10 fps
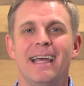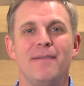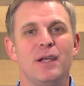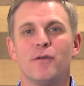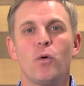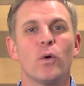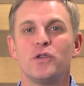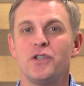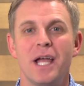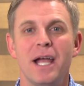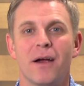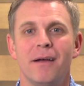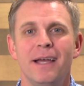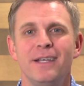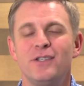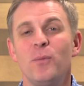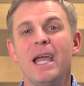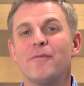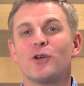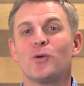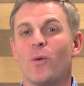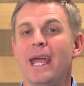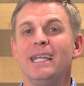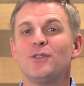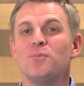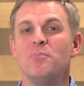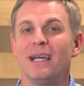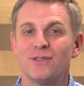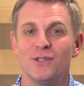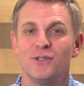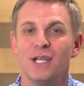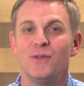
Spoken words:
And then, of course, share. You see, we have the greatest message